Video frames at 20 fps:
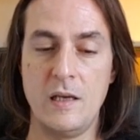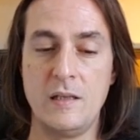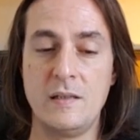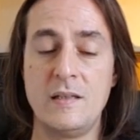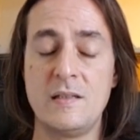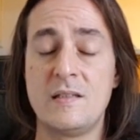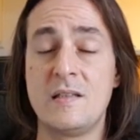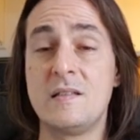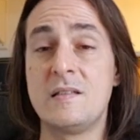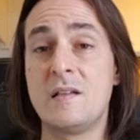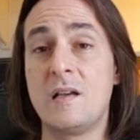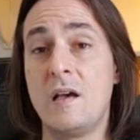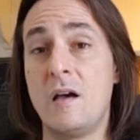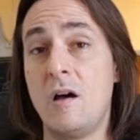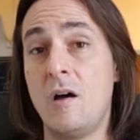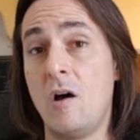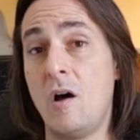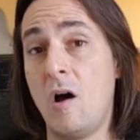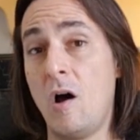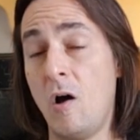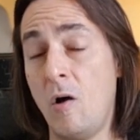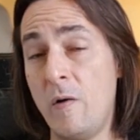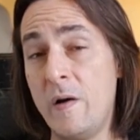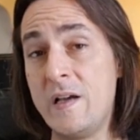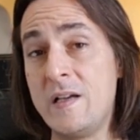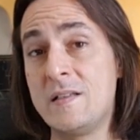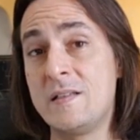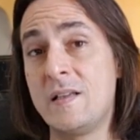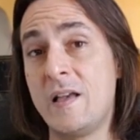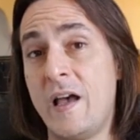This is a,
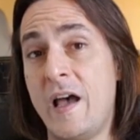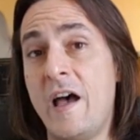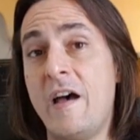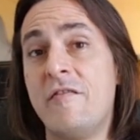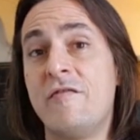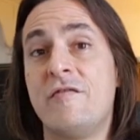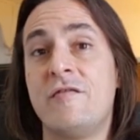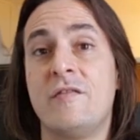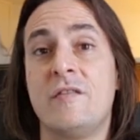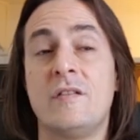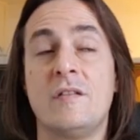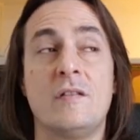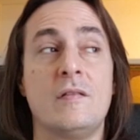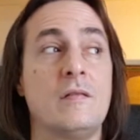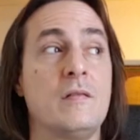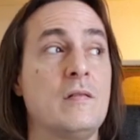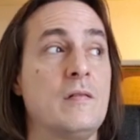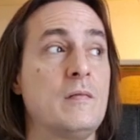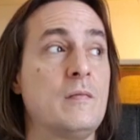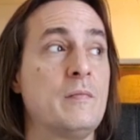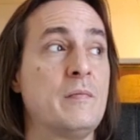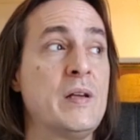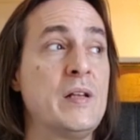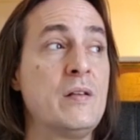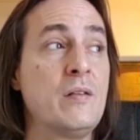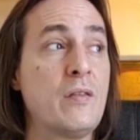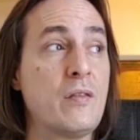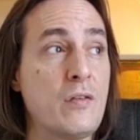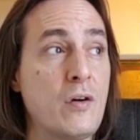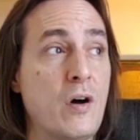always have
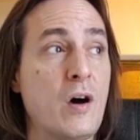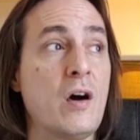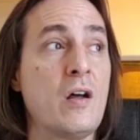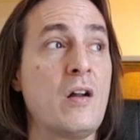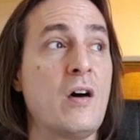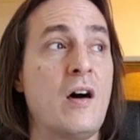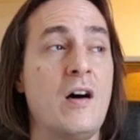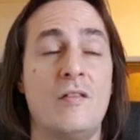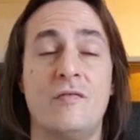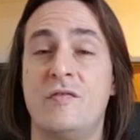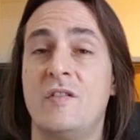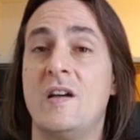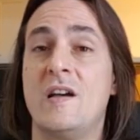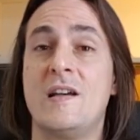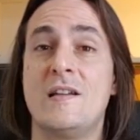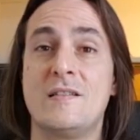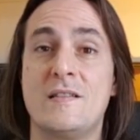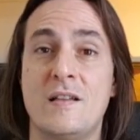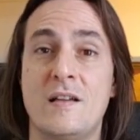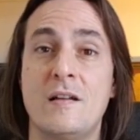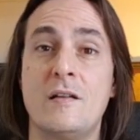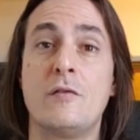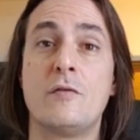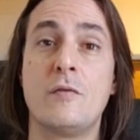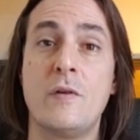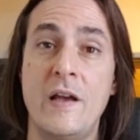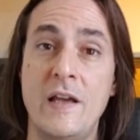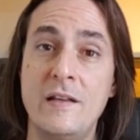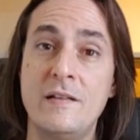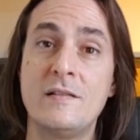been thought of as a
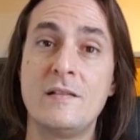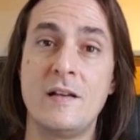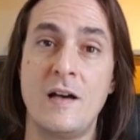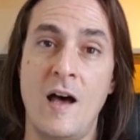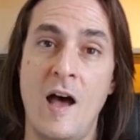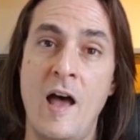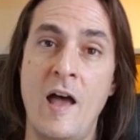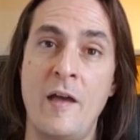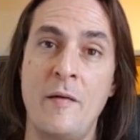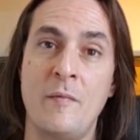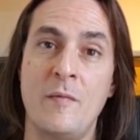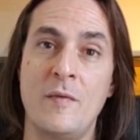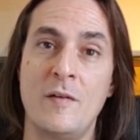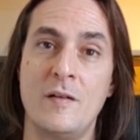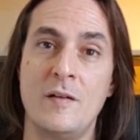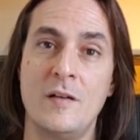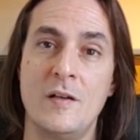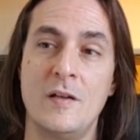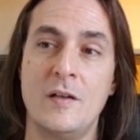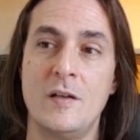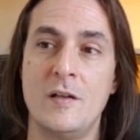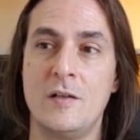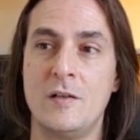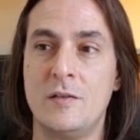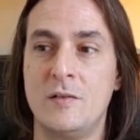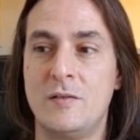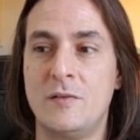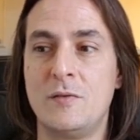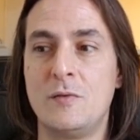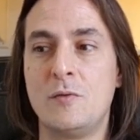great time
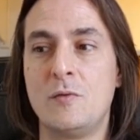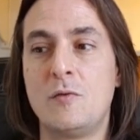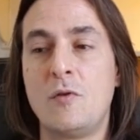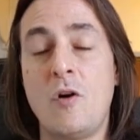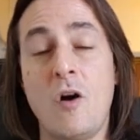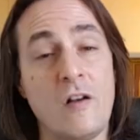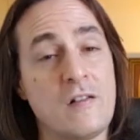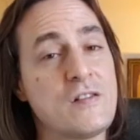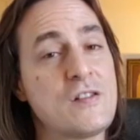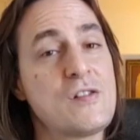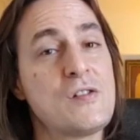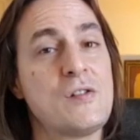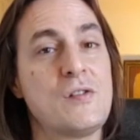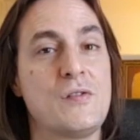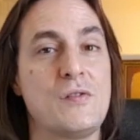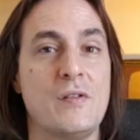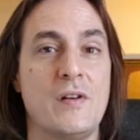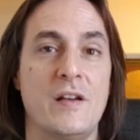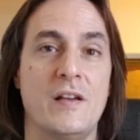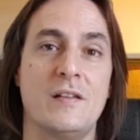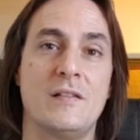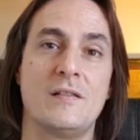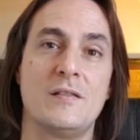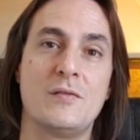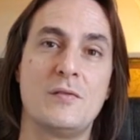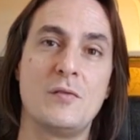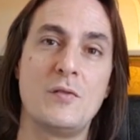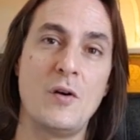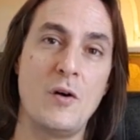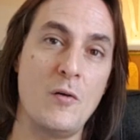to concentrate,
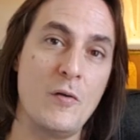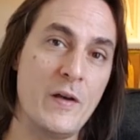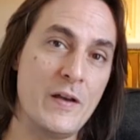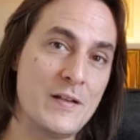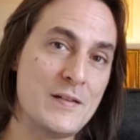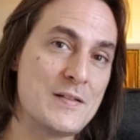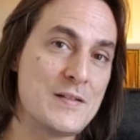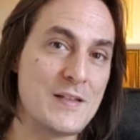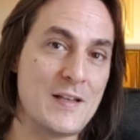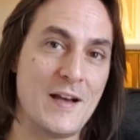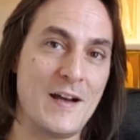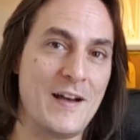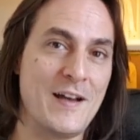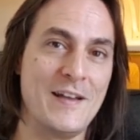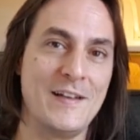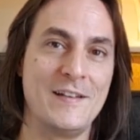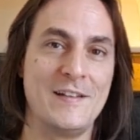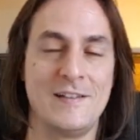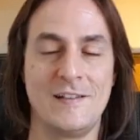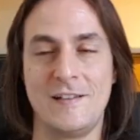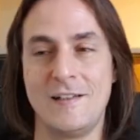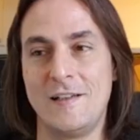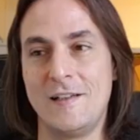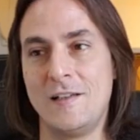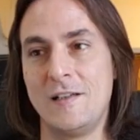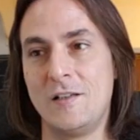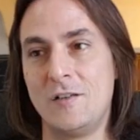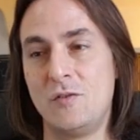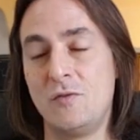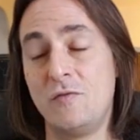to go inside,
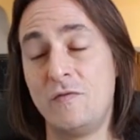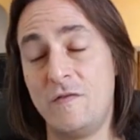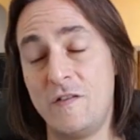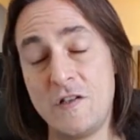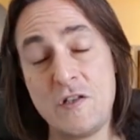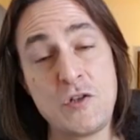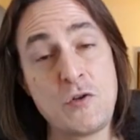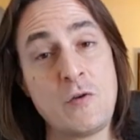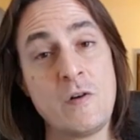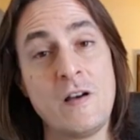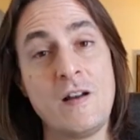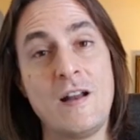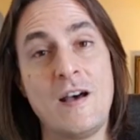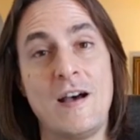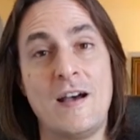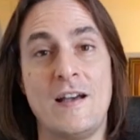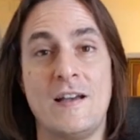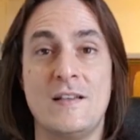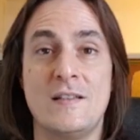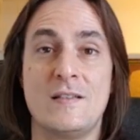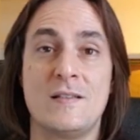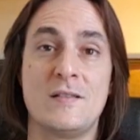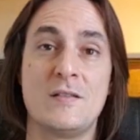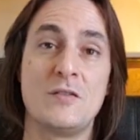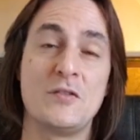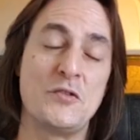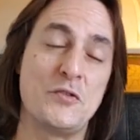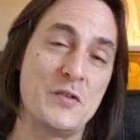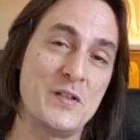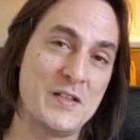to visualize,
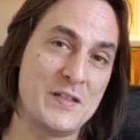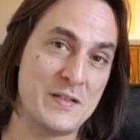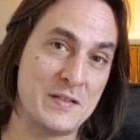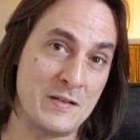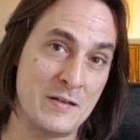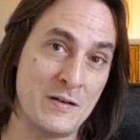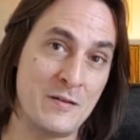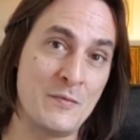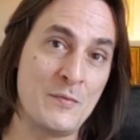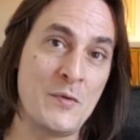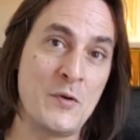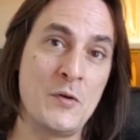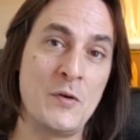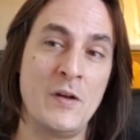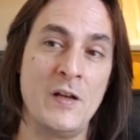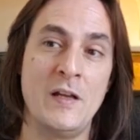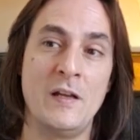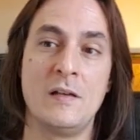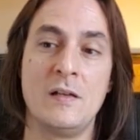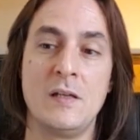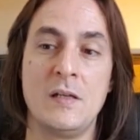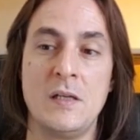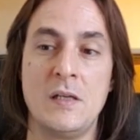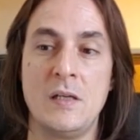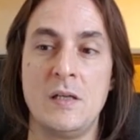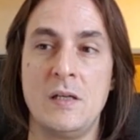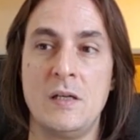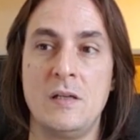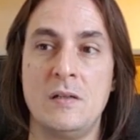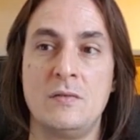to do a ceremony,
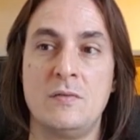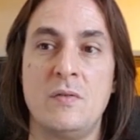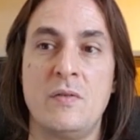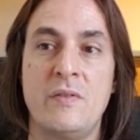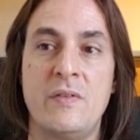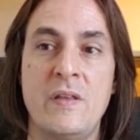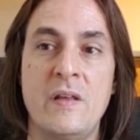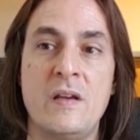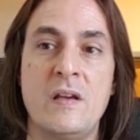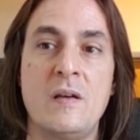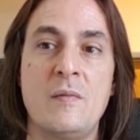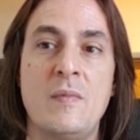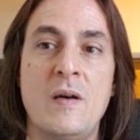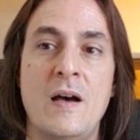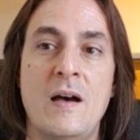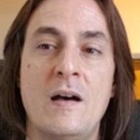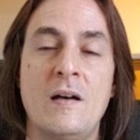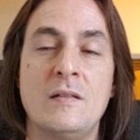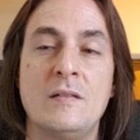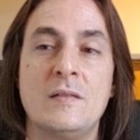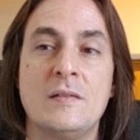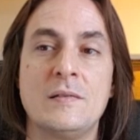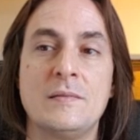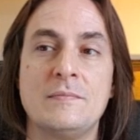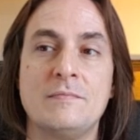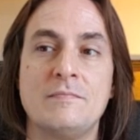to think about